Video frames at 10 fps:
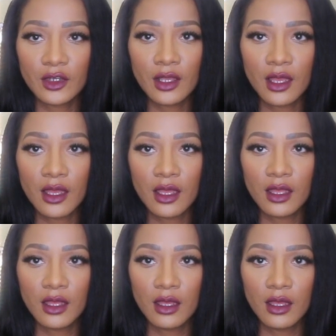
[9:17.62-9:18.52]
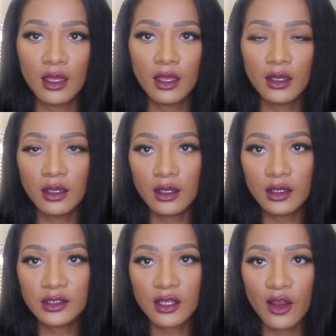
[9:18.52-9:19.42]
Okay.
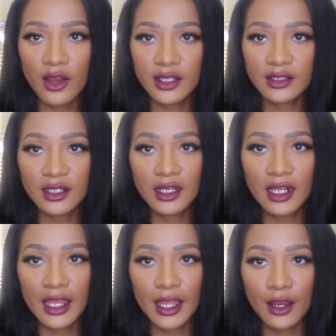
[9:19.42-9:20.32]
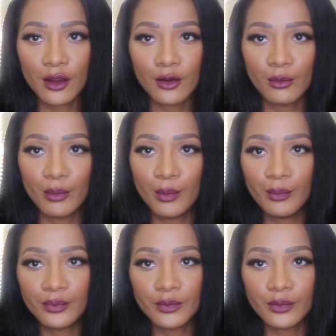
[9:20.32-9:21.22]
Sorry, it's a glare.
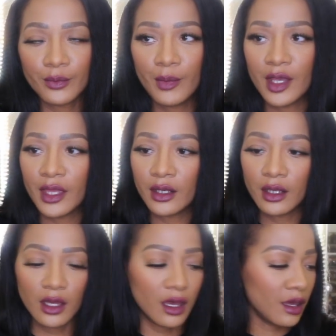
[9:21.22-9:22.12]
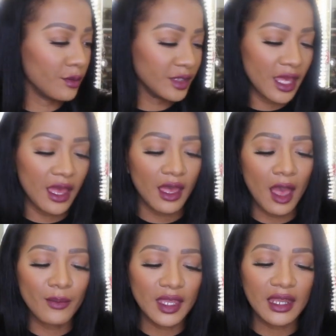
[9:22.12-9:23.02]
But um, yeah,
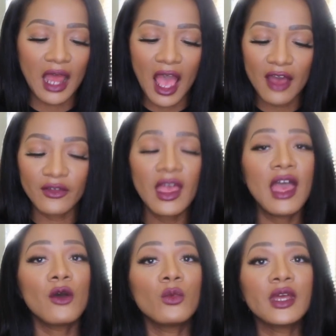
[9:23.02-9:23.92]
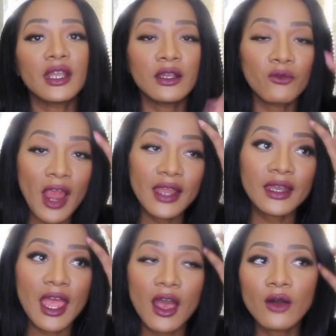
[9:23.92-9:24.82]
I mean, I when
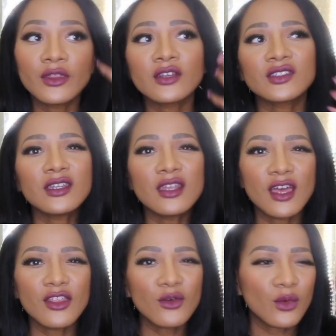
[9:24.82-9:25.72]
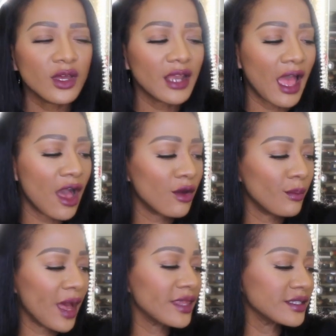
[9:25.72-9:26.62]
right now there's another one
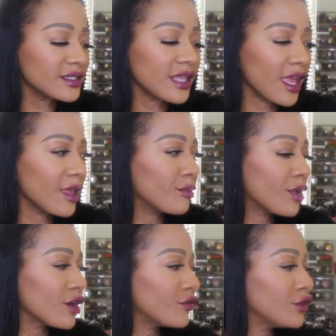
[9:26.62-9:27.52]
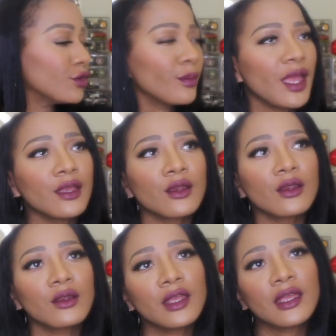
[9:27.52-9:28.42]
out by the same perfume
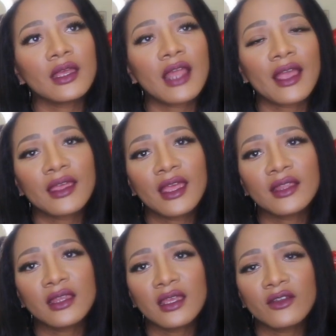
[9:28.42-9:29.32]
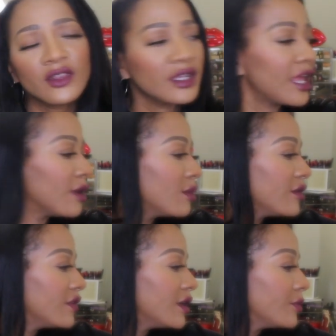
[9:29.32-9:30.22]
maker, and I can't think of the name
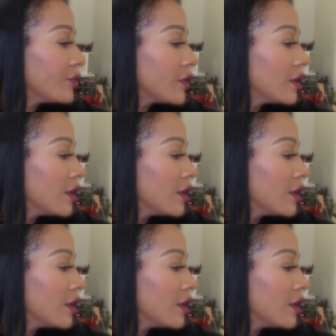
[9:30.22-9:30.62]
of it.